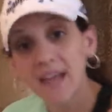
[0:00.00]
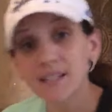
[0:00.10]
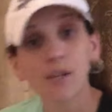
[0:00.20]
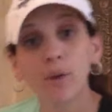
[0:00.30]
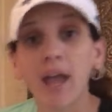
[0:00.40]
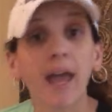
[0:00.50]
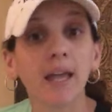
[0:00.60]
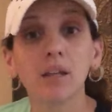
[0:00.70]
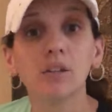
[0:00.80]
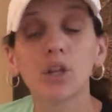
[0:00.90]
and that's
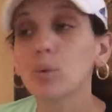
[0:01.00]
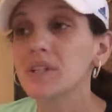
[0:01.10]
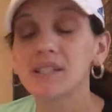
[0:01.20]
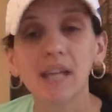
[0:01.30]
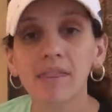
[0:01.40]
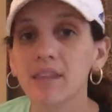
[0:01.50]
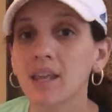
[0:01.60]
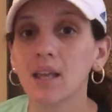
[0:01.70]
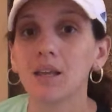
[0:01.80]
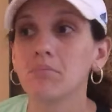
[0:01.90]
okay. There was
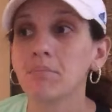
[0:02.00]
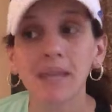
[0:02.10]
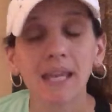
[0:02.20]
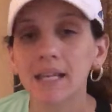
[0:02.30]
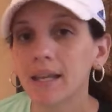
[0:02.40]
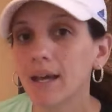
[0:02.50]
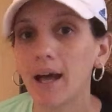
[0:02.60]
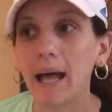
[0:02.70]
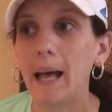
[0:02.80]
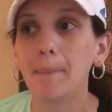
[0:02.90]
nothing mean
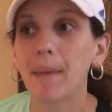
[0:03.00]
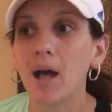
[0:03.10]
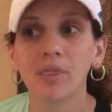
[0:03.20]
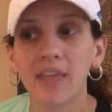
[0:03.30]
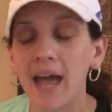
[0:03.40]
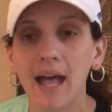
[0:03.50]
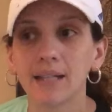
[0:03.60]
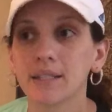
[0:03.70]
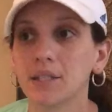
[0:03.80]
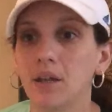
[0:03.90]
about
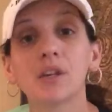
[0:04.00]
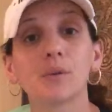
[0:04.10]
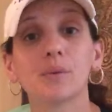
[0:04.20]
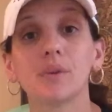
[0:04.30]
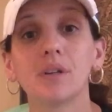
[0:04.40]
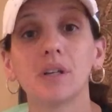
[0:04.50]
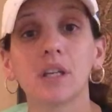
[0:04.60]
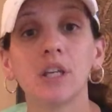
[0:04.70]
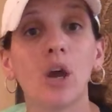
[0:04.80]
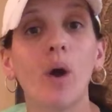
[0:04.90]
that. There,
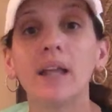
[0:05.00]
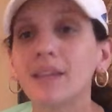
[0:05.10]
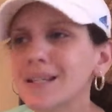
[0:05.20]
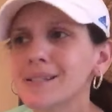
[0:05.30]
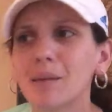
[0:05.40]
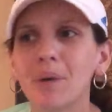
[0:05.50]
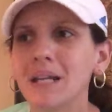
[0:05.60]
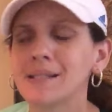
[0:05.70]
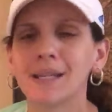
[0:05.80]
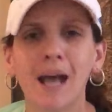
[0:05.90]
you know, unless
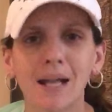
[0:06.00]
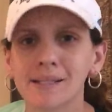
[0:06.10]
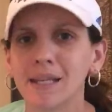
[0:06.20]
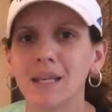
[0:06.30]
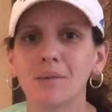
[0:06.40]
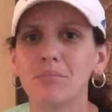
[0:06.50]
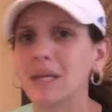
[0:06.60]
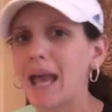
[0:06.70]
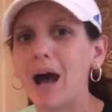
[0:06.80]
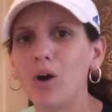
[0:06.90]
somebody's cussing
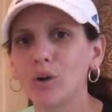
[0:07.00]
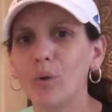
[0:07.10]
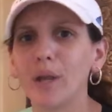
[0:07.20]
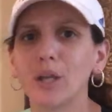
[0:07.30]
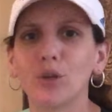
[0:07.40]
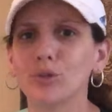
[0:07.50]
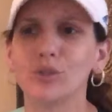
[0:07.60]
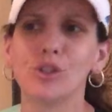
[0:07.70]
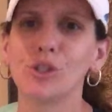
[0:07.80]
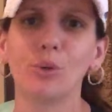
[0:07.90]
me out going, you're
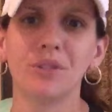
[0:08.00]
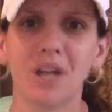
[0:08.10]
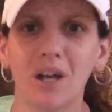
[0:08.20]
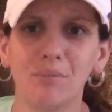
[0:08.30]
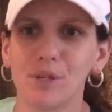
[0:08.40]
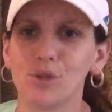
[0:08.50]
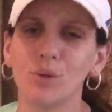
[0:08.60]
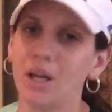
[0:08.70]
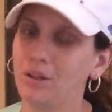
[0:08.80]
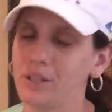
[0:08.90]
so dumb and
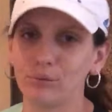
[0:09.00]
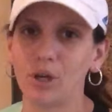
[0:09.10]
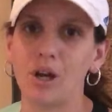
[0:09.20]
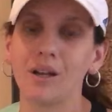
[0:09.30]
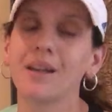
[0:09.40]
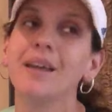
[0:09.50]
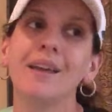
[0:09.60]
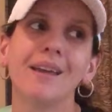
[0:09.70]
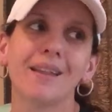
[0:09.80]
you held it wrong,